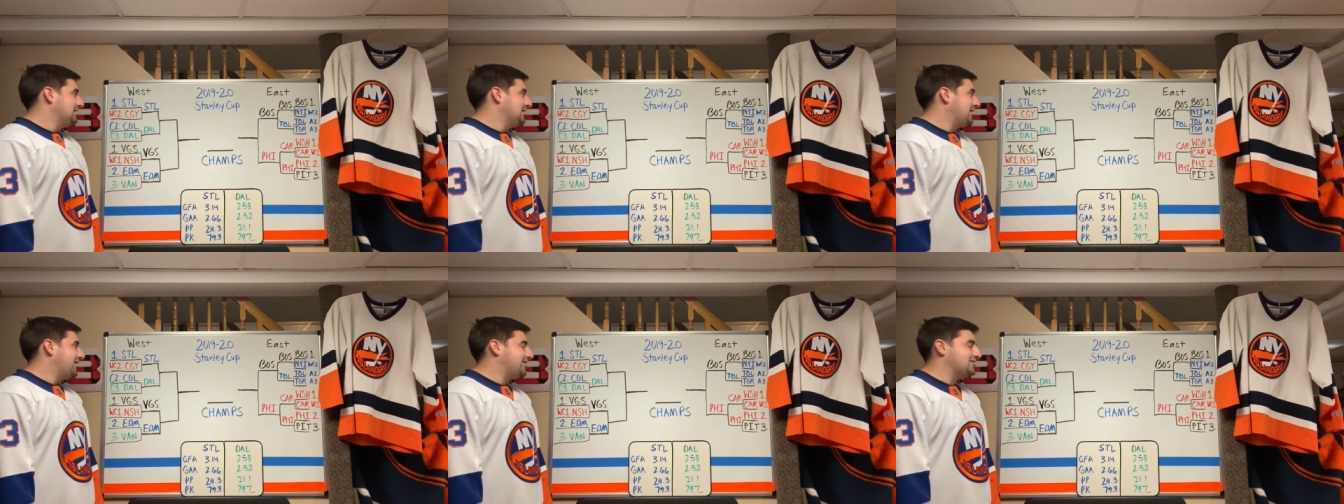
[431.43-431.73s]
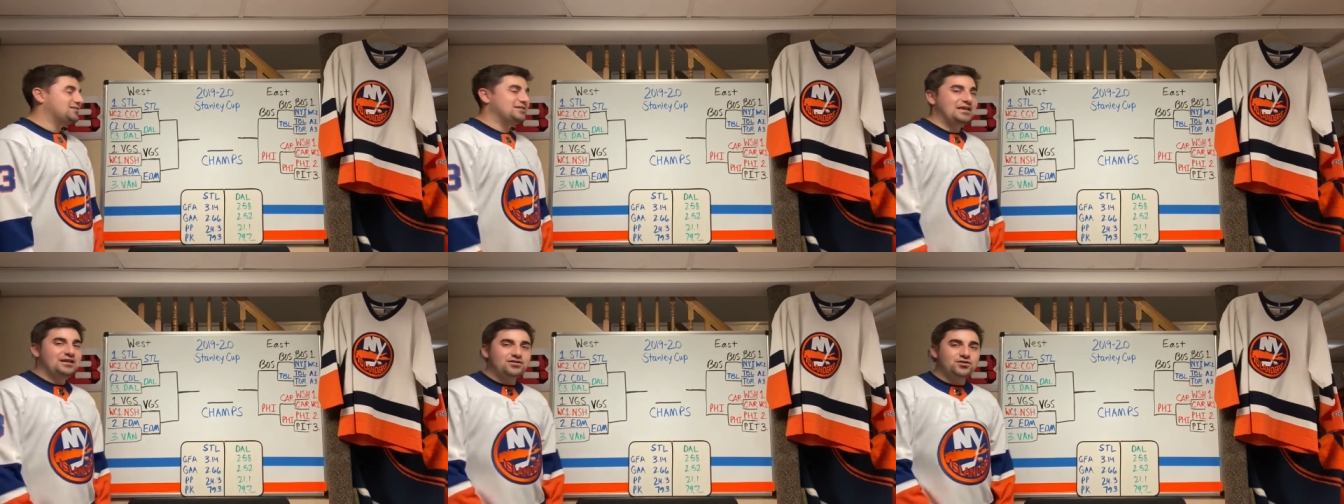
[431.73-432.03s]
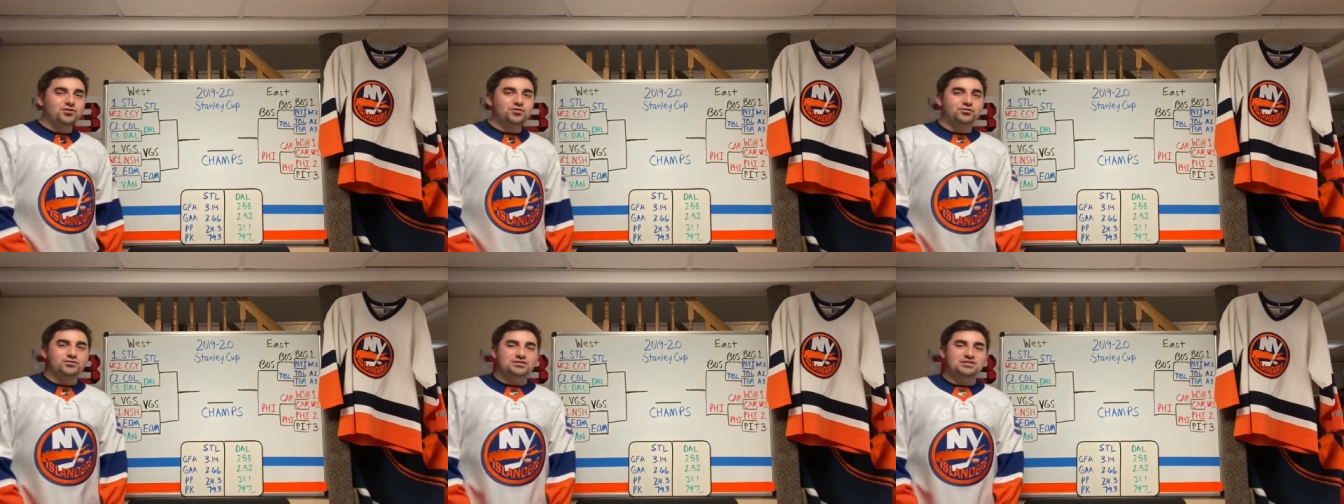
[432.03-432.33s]
uh, St.
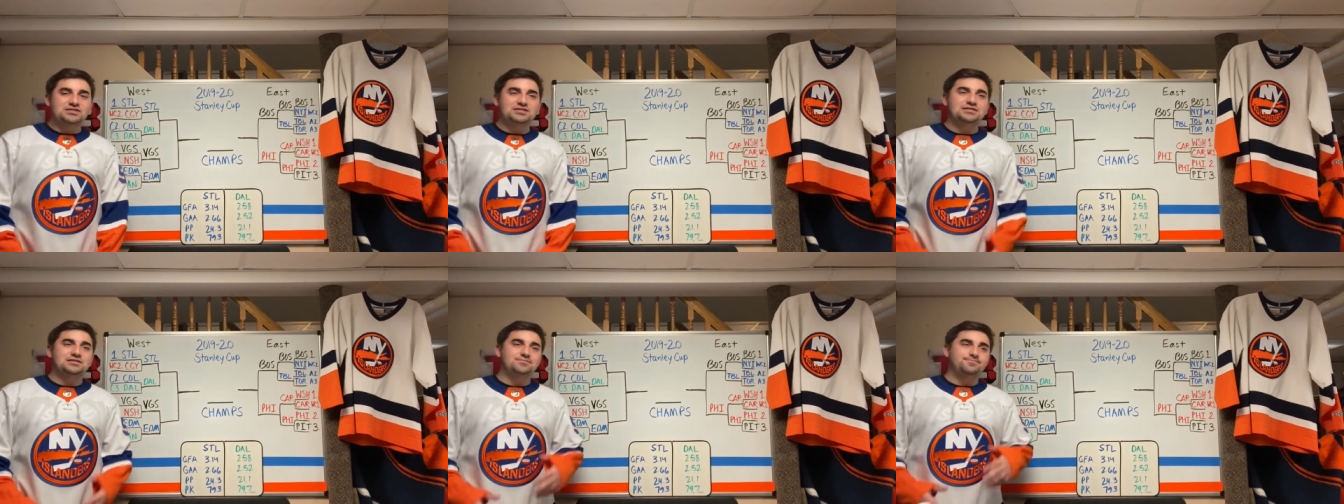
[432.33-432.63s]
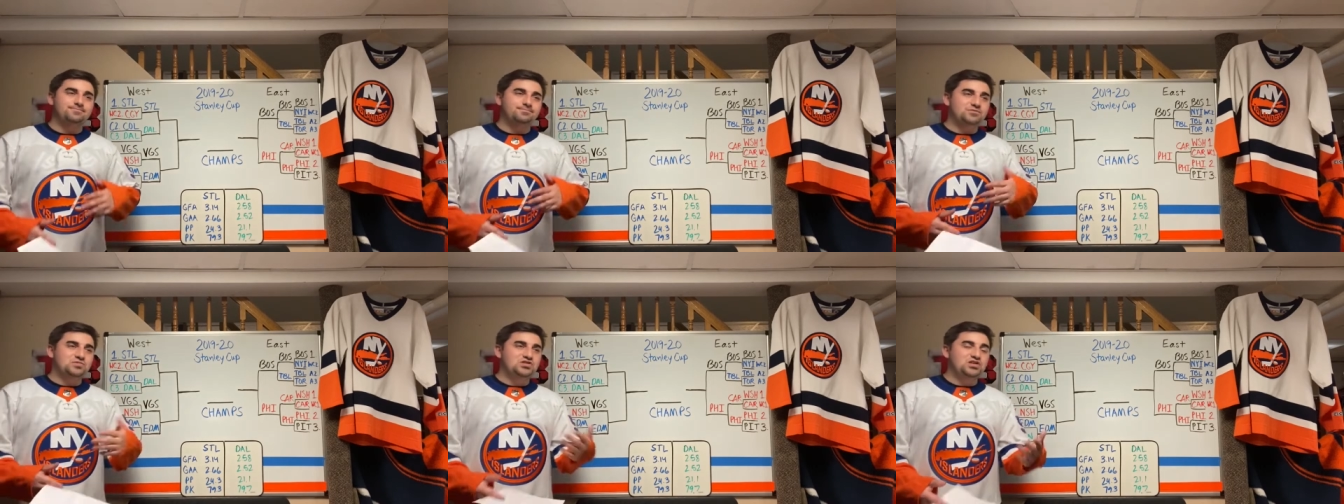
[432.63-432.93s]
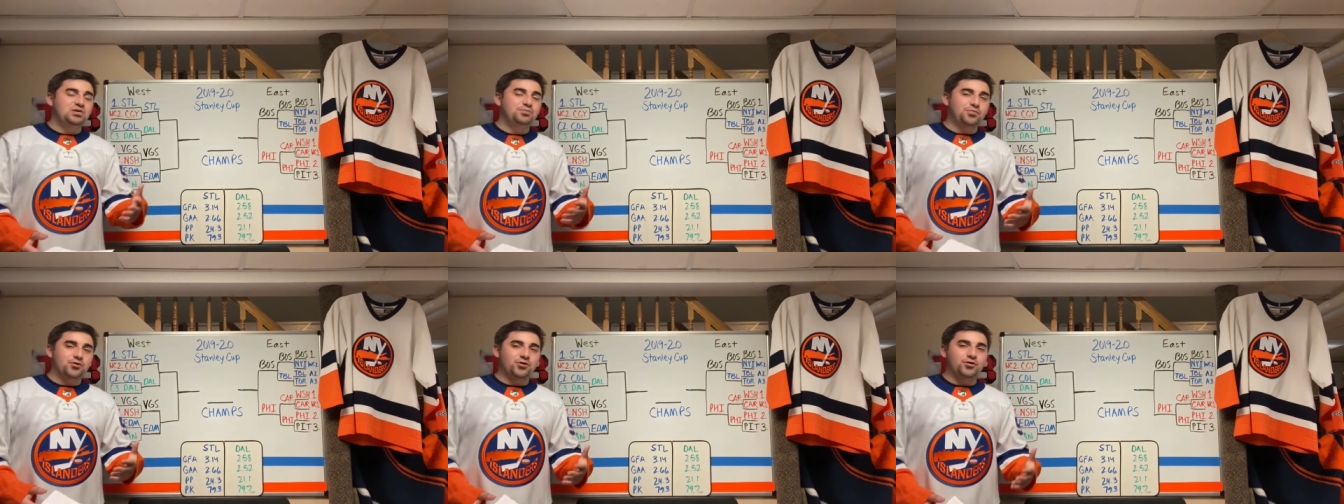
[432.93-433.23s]
Louis
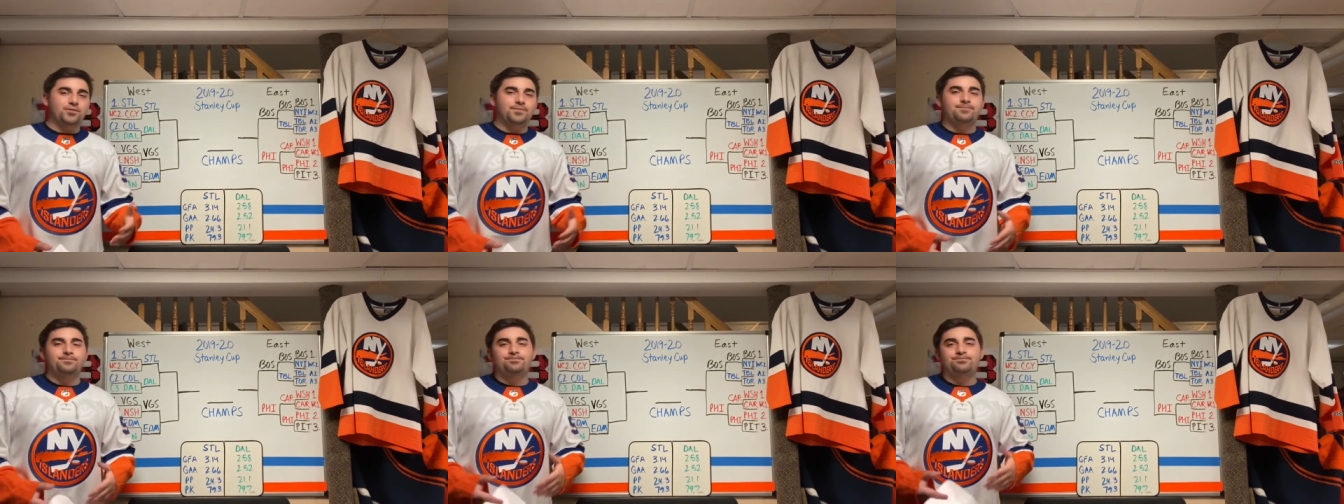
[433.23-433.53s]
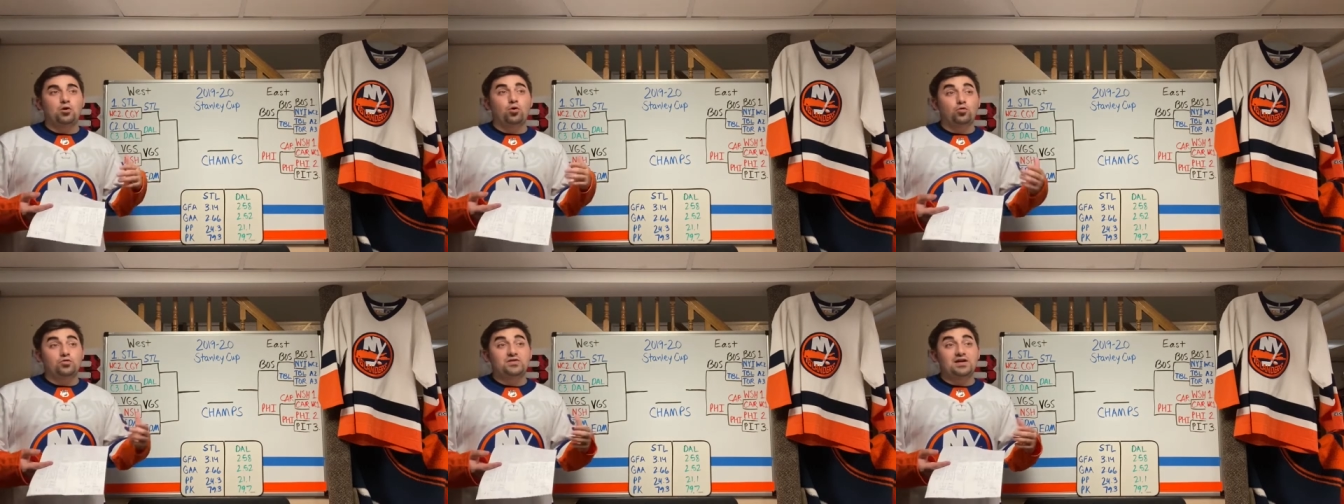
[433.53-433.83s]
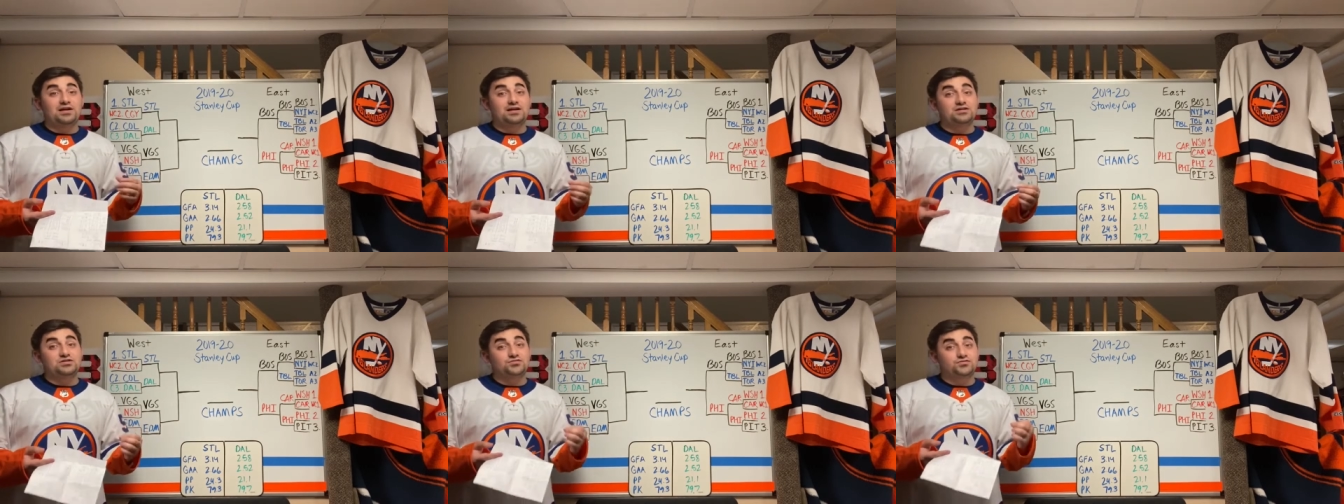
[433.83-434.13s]
deeper
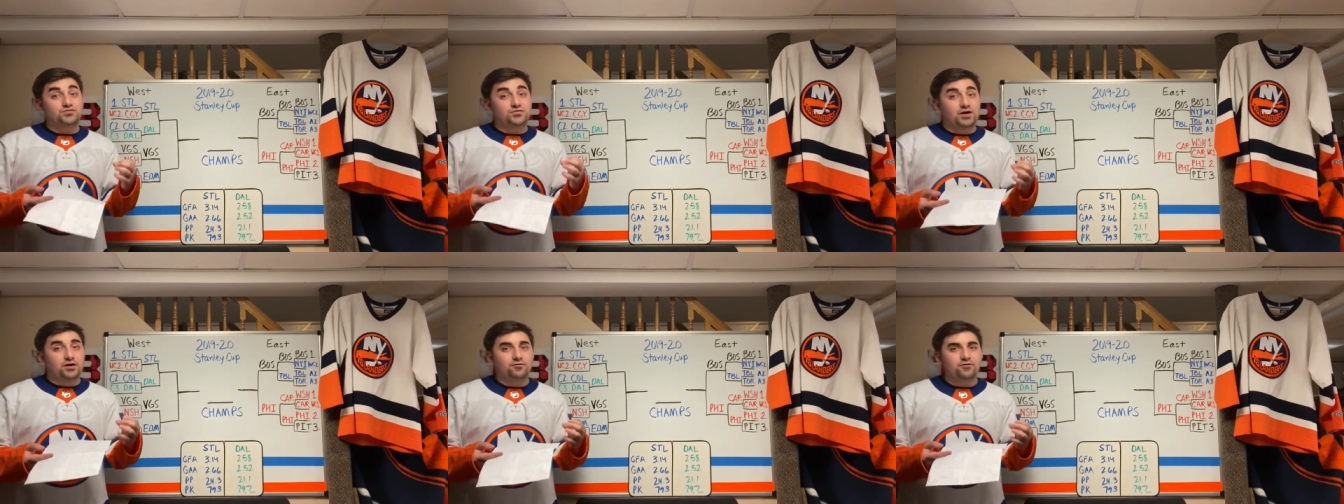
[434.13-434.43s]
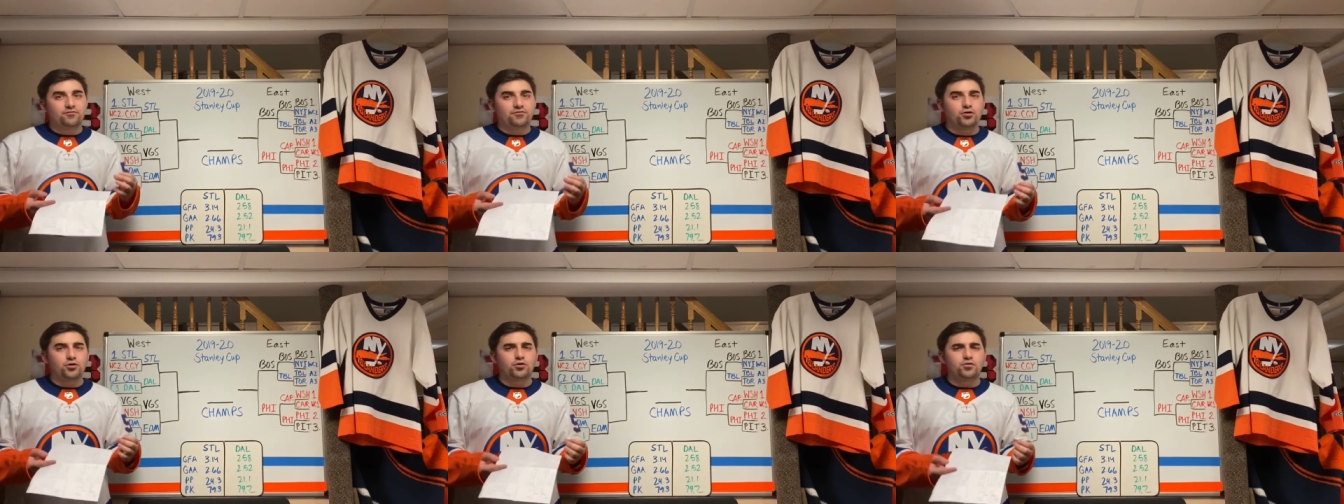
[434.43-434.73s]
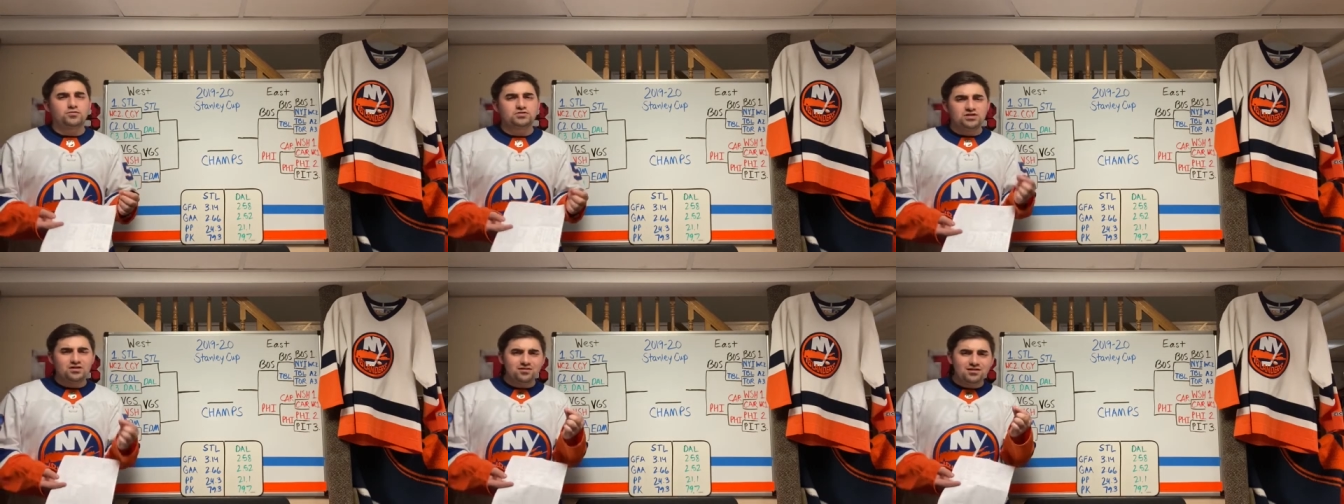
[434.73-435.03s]
goaltending is very very close.